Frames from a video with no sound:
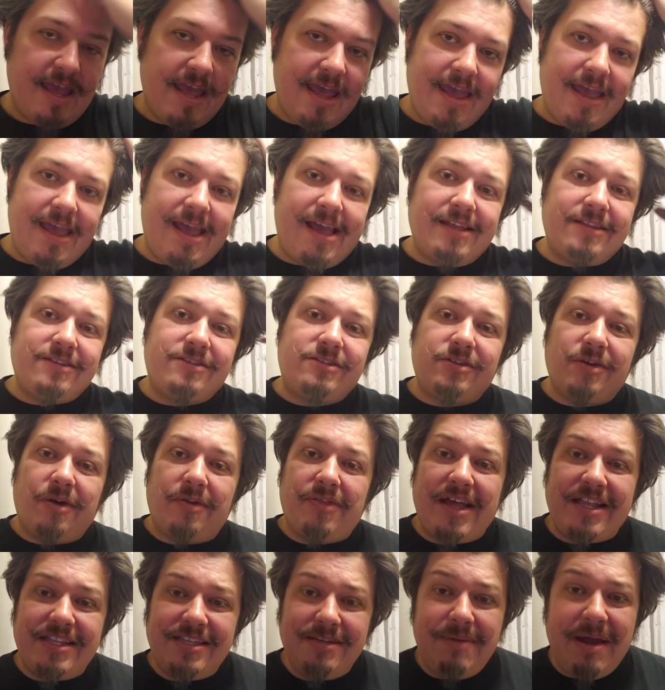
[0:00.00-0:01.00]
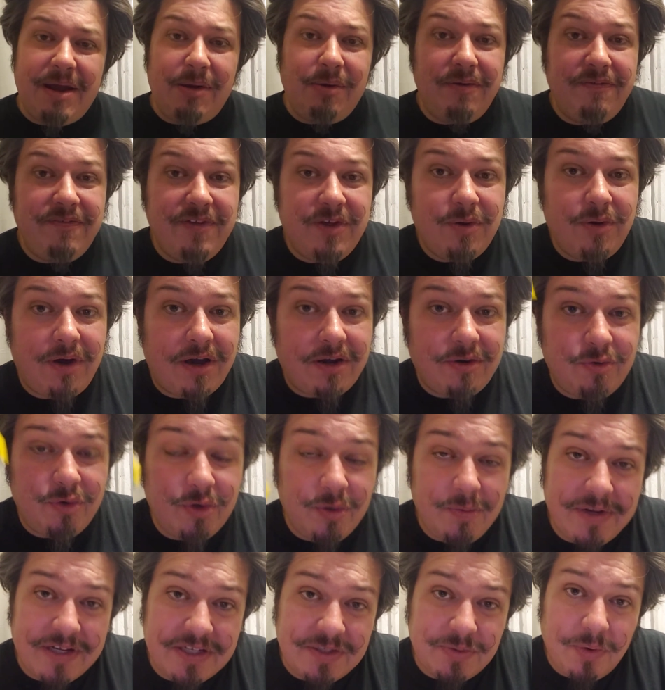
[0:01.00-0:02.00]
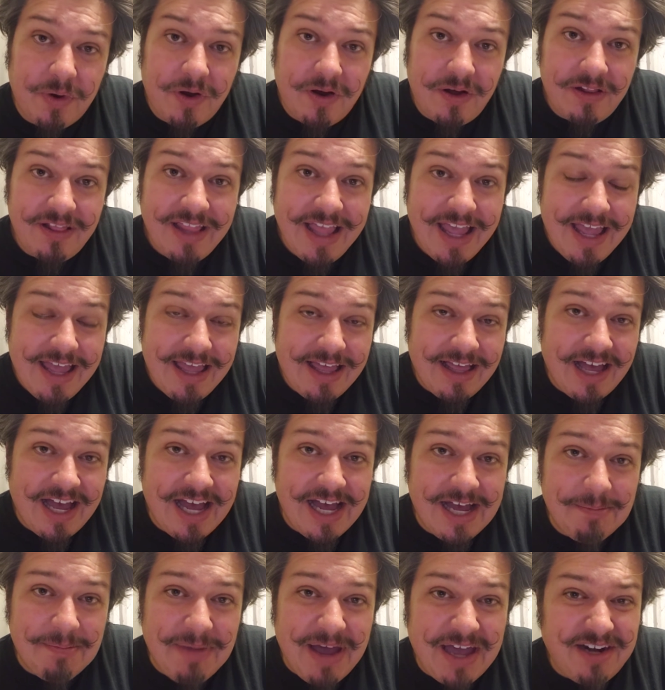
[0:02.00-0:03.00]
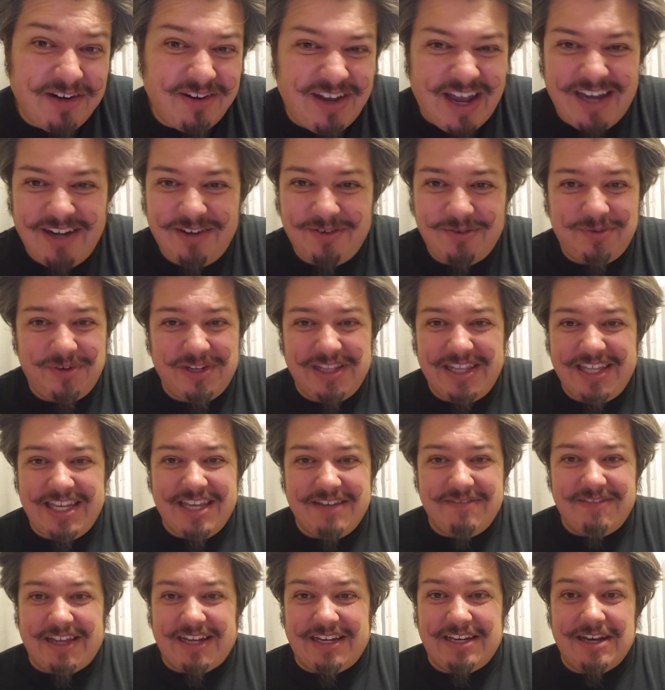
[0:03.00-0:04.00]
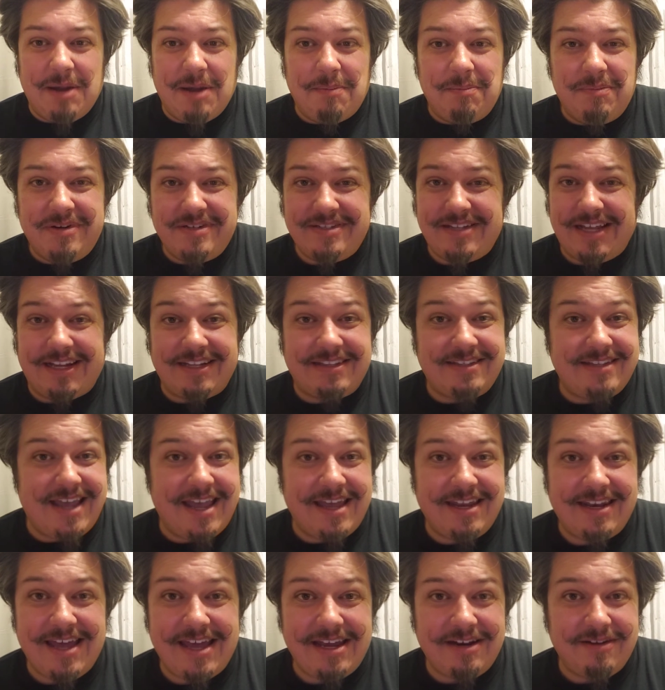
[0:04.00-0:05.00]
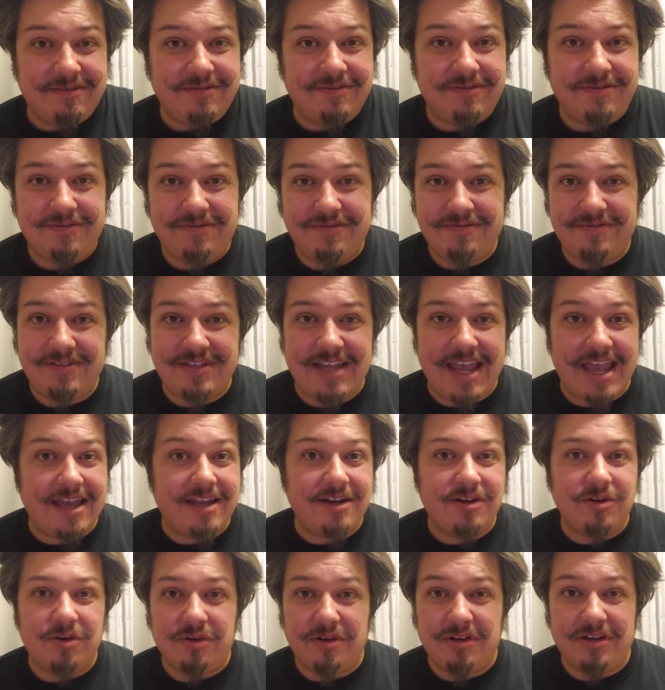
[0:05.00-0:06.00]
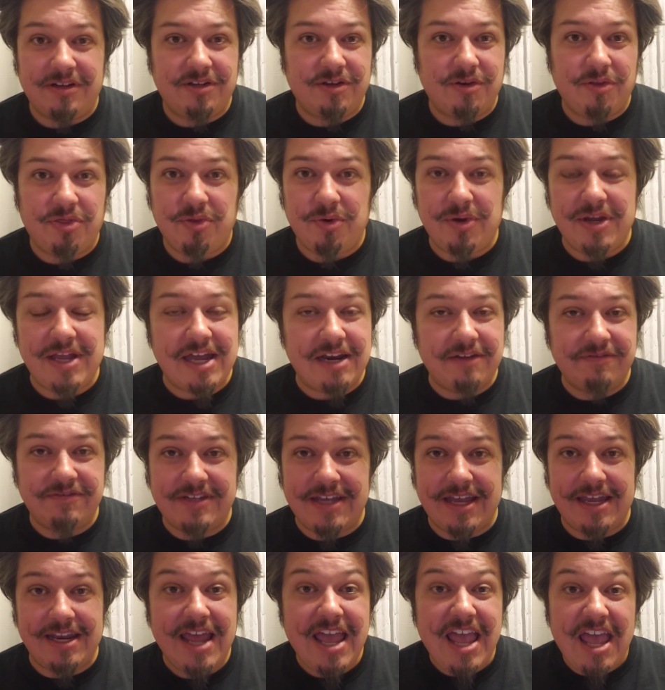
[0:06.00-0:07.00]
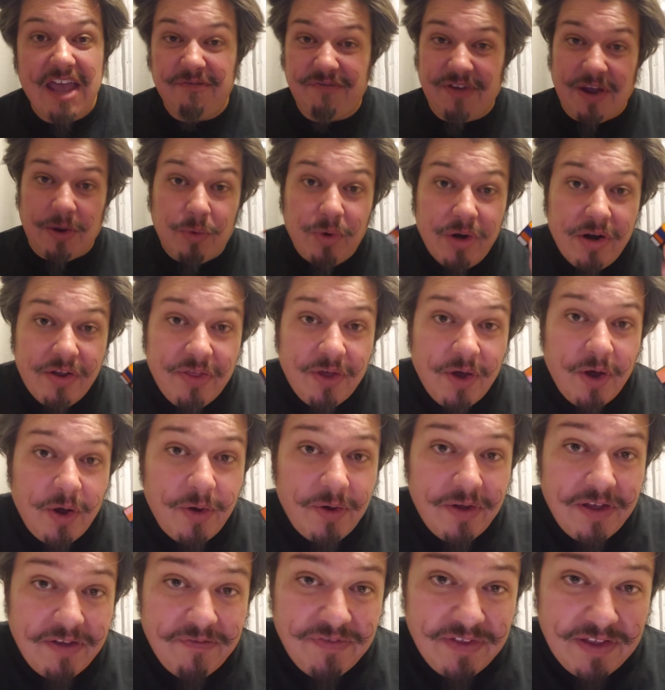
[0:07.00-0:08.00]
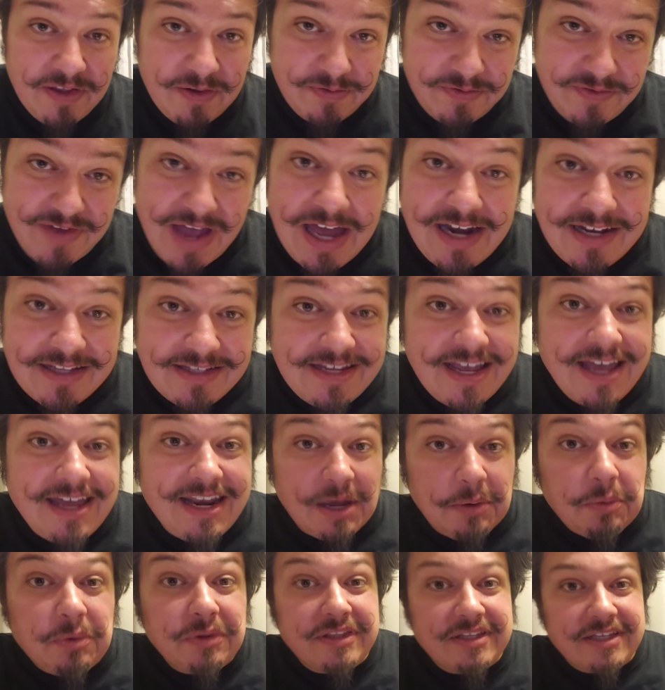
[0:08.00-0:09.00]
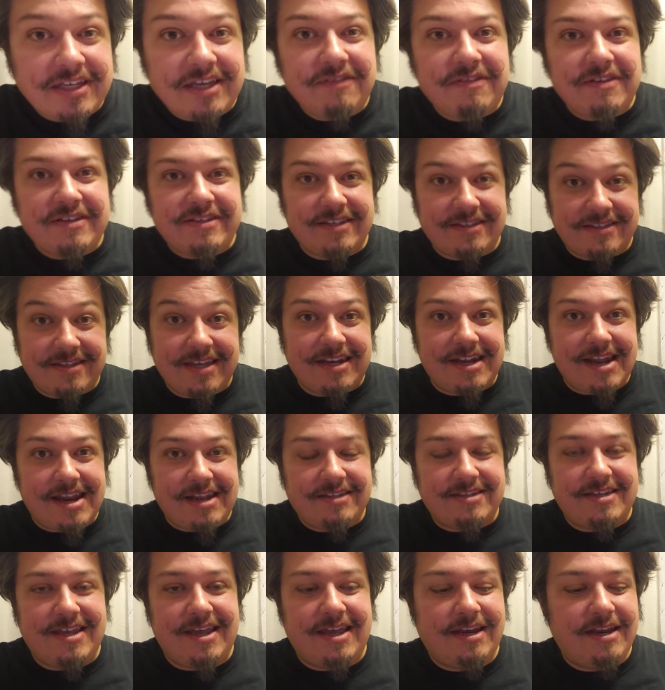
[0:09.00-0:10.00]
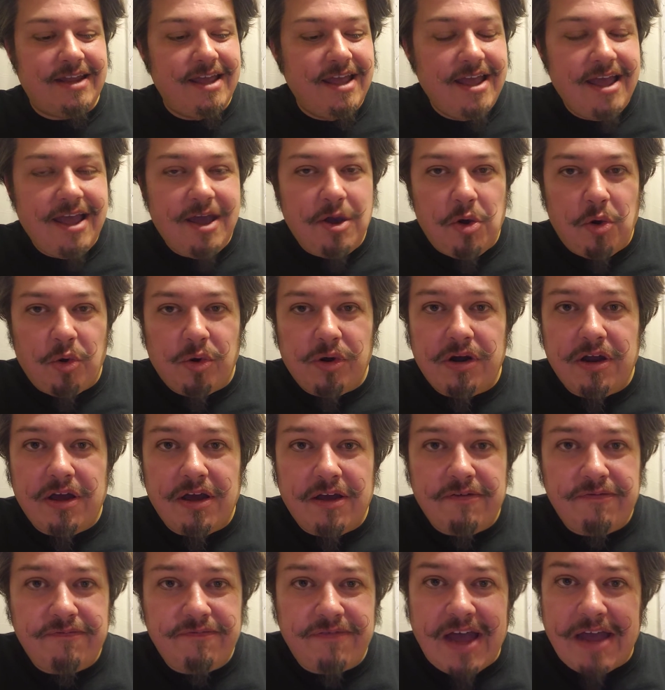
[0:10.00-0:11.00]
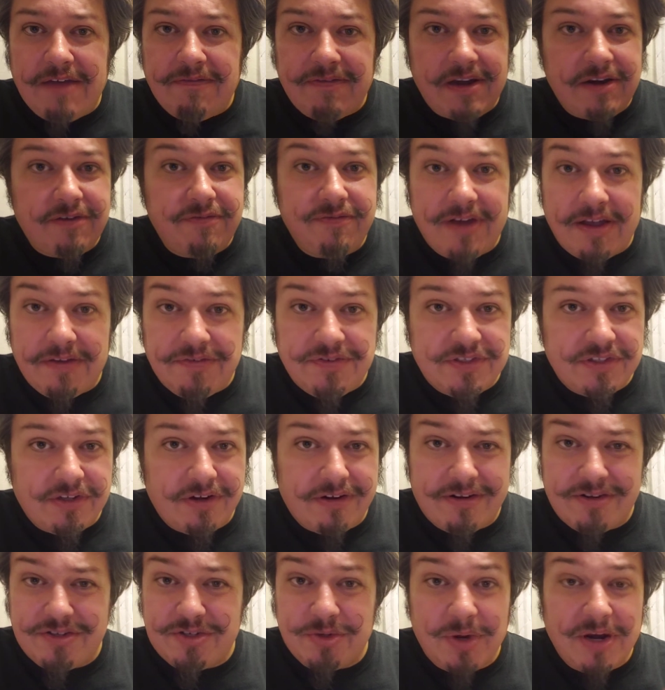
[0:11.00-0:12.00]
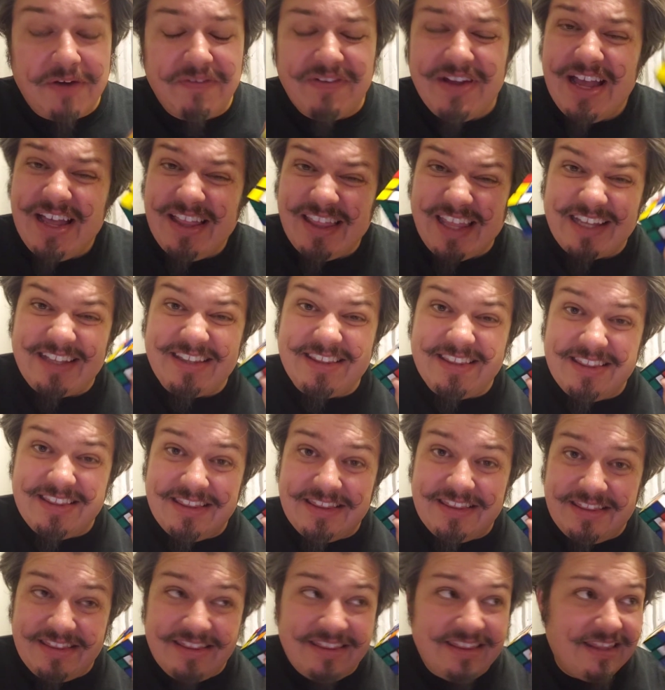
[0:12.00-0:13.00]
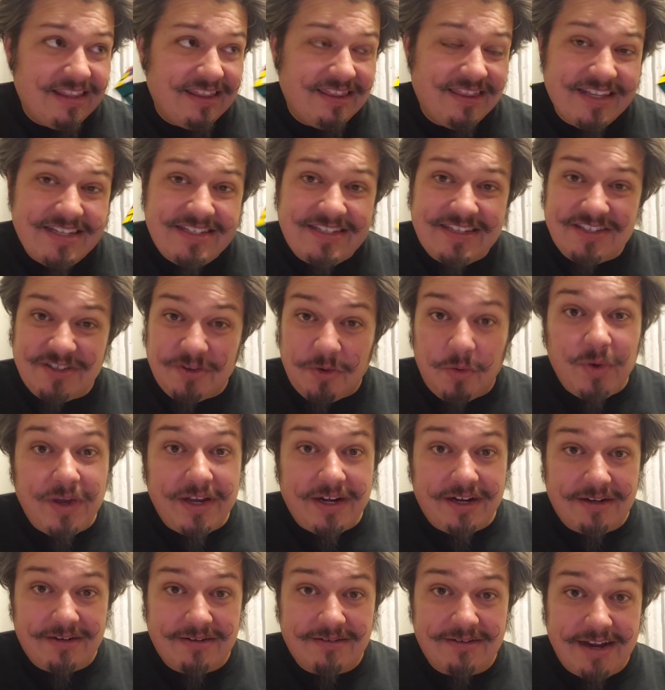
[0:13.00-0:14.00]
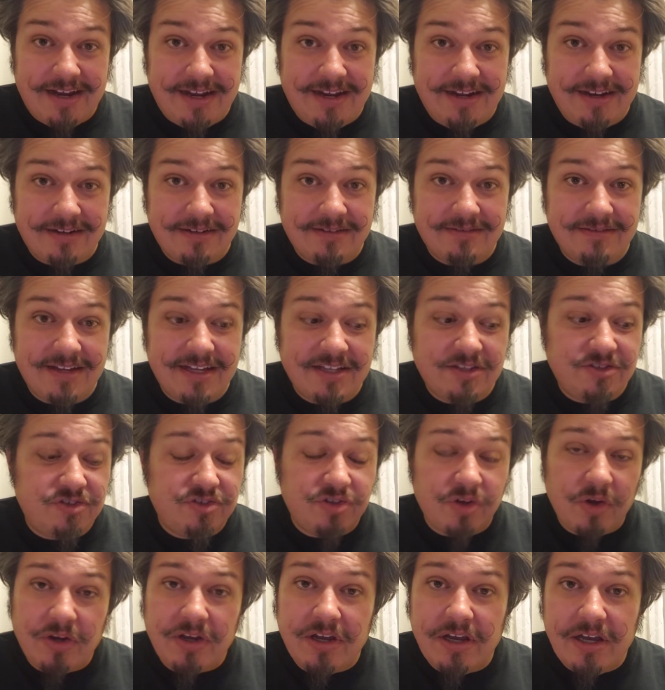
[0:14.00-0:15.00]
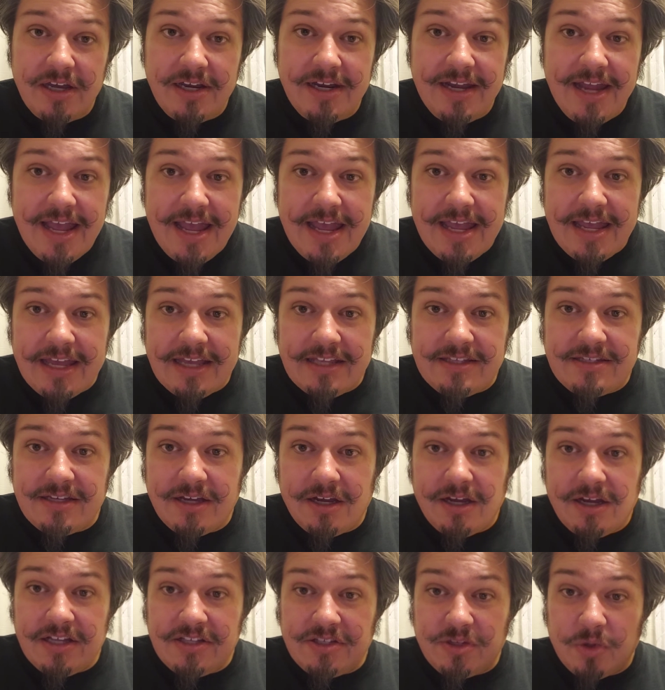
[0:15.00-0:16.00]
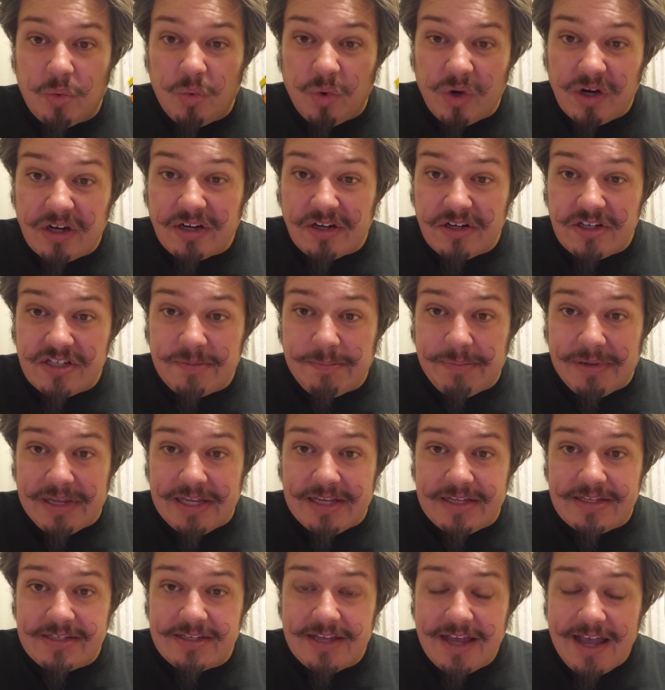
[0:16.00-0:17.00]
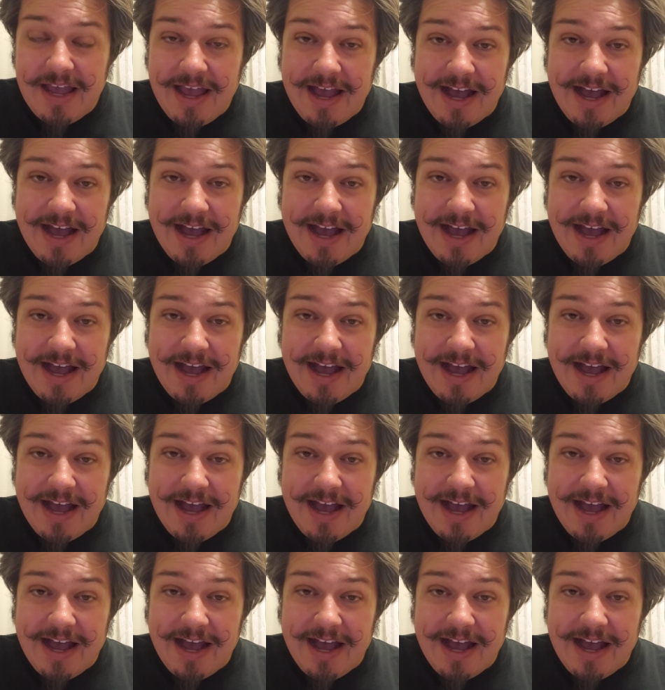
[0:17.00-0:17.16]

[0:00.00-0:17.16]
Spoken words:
And so that's my review on Rubik's Wall. I don't really give like numbers like 10 out of 10 or 3 out of 10. If I were though, if out of 10, I would give this a 10 out of 10 or a 5 out of 5 stars or whatever. Like, this is a winner right here. It's so good. It's a worker's piece.